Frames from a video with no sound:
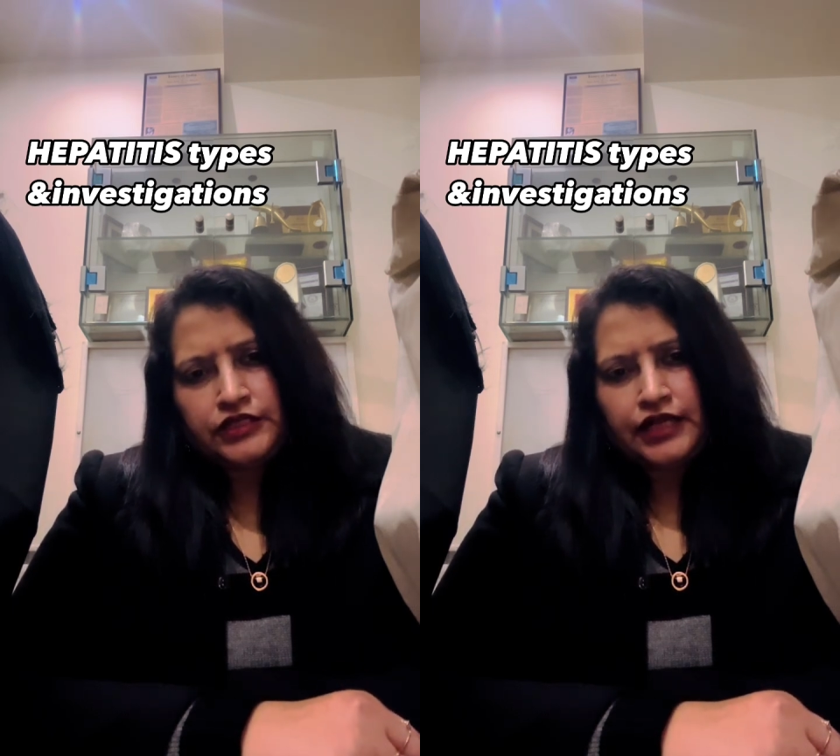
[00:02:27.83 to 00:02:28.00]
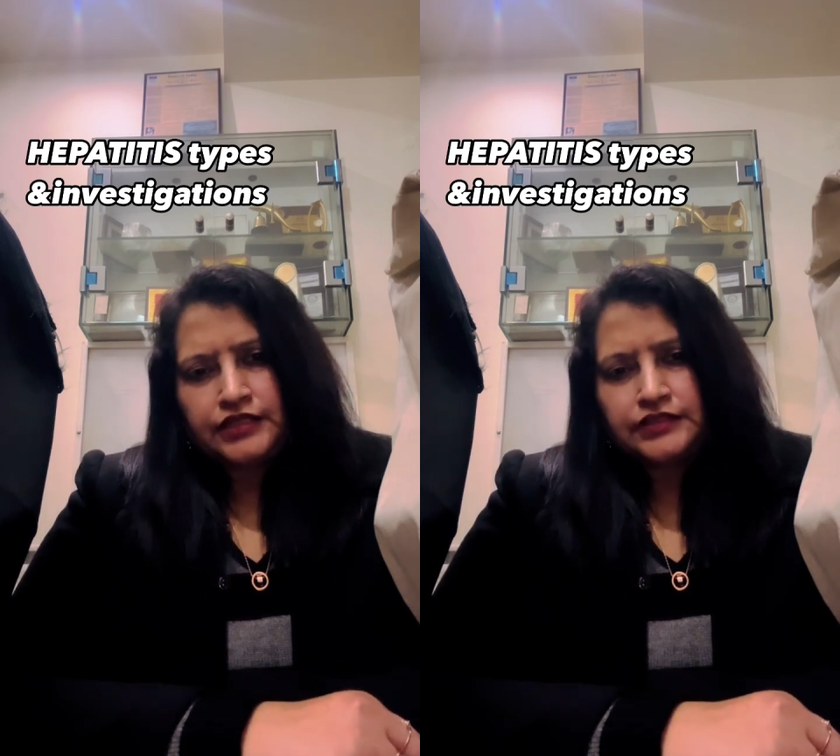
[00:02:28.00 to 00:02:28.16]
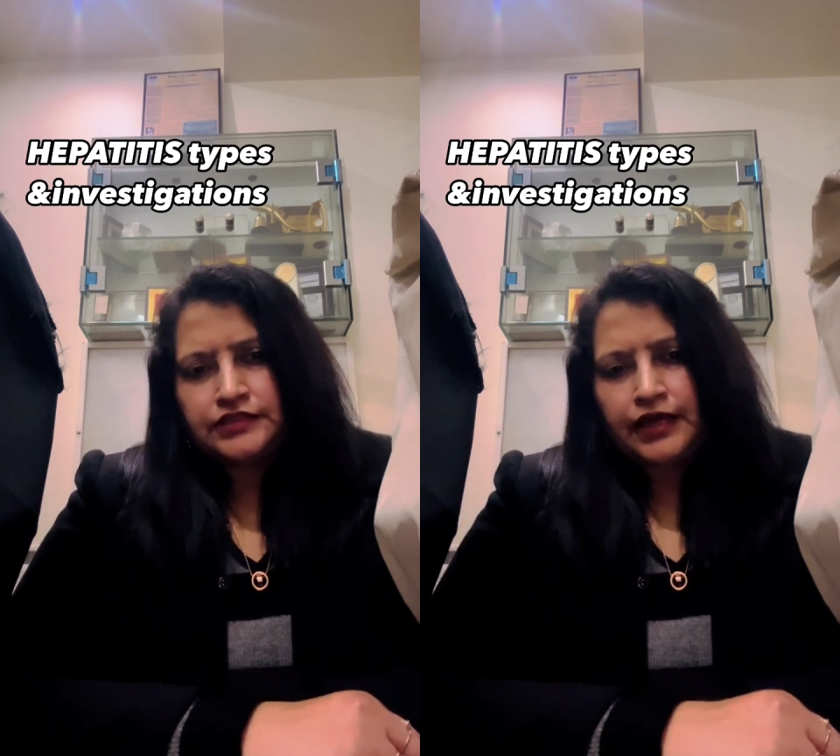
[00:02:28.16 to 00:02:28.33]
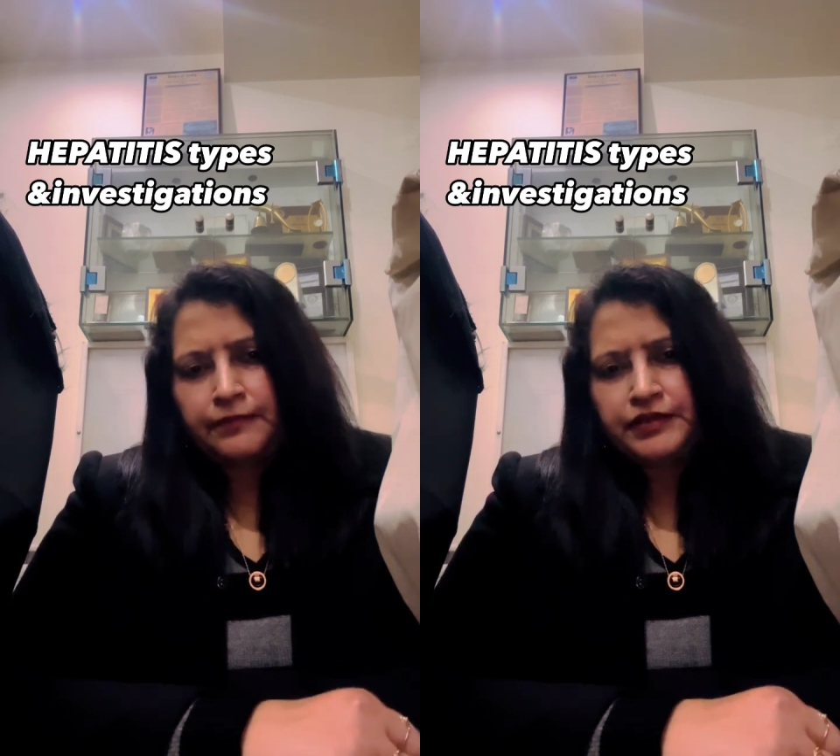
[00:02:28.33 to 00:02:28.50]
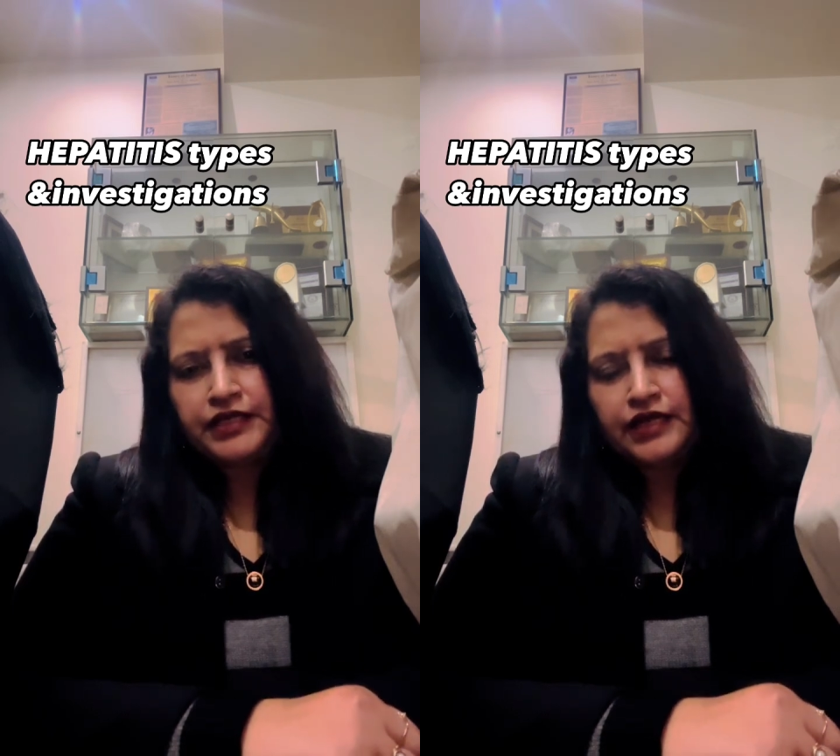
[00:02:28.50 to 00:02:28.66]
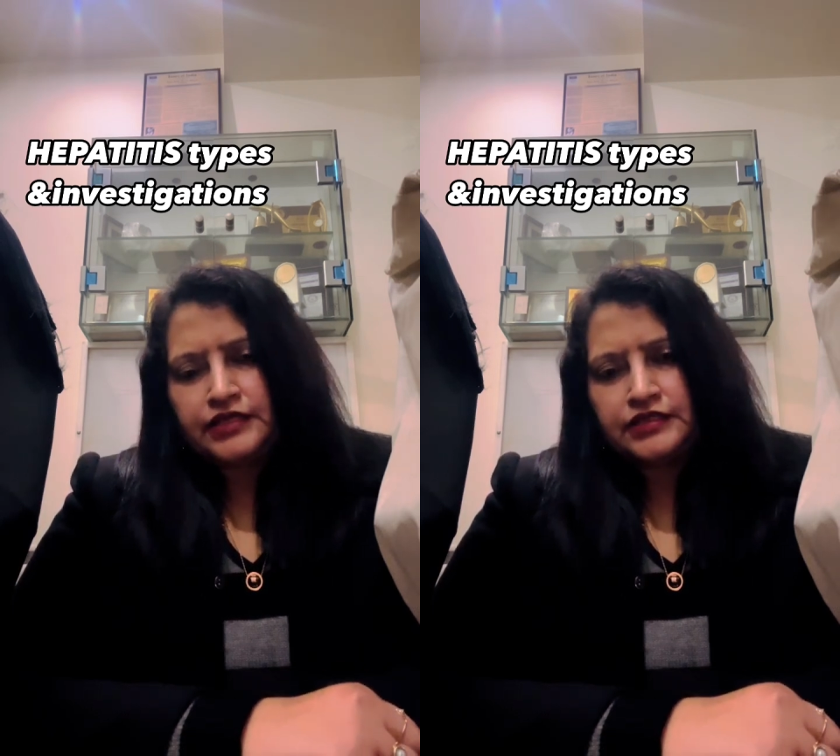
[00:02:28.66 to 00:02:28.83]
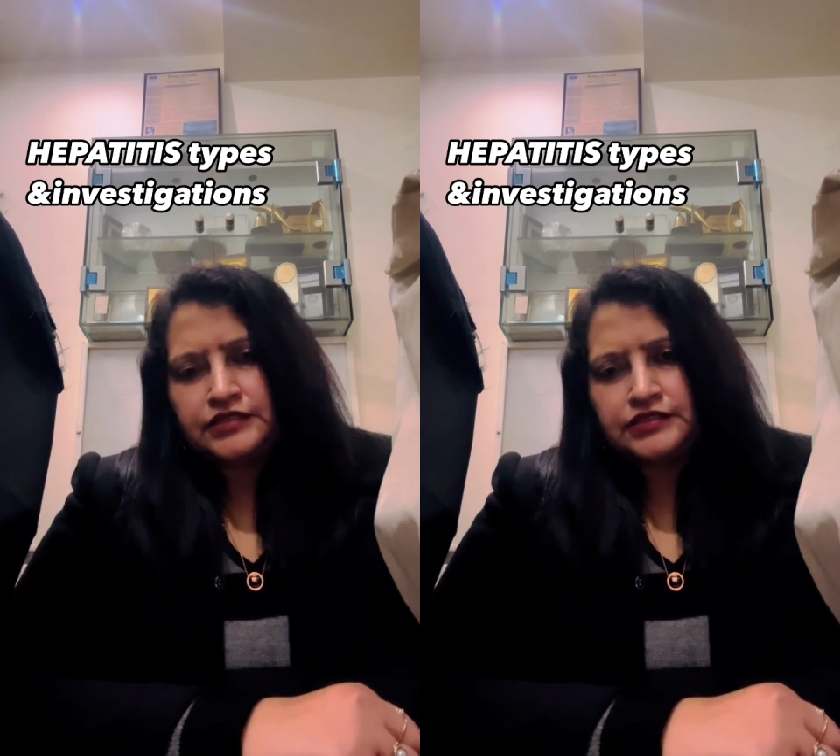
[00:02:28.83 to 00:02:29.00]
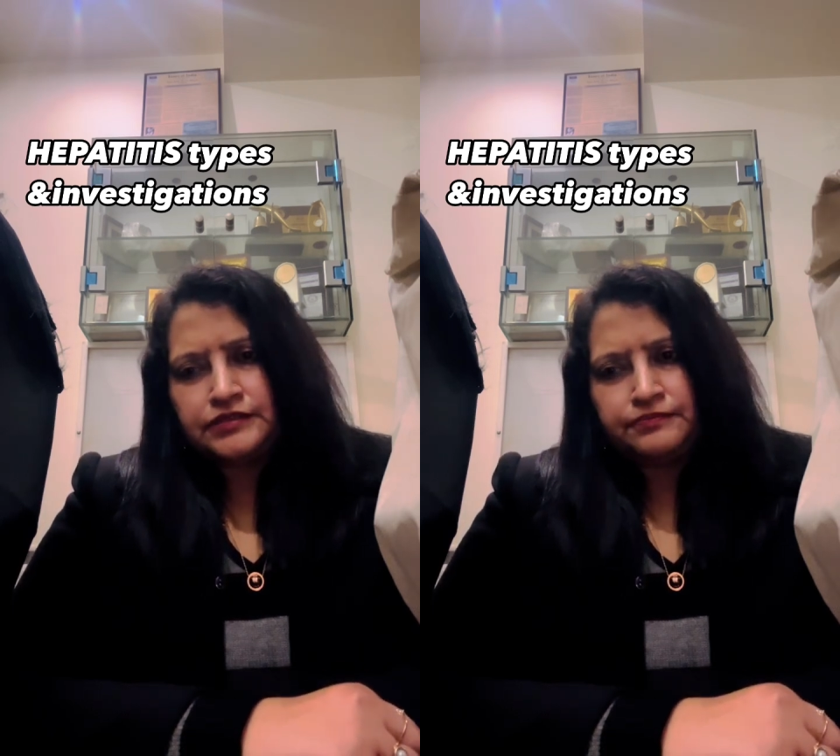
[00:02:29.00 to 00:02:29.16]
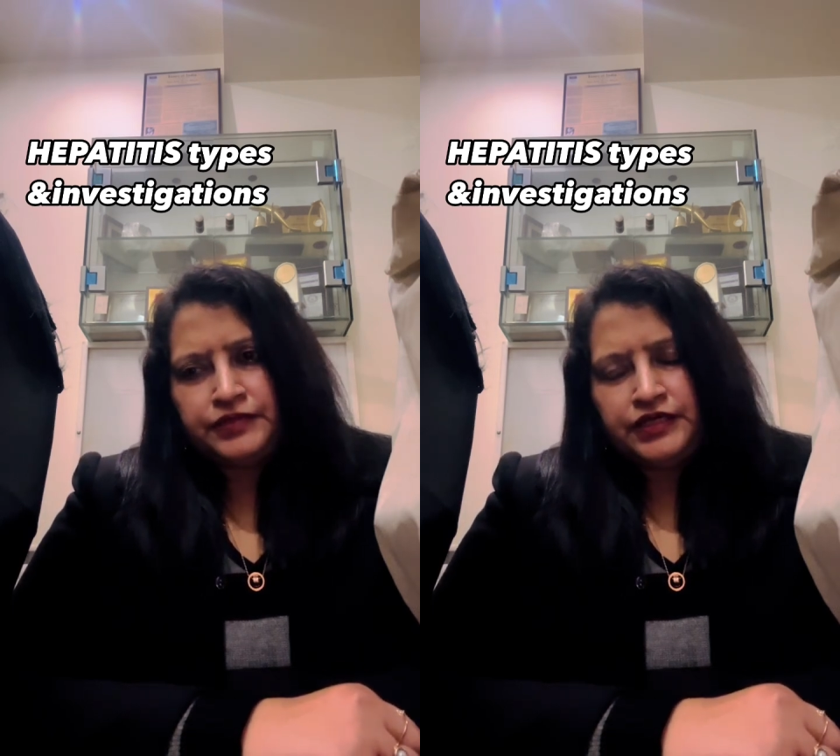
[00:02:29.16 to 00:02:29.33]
that is the hepatitis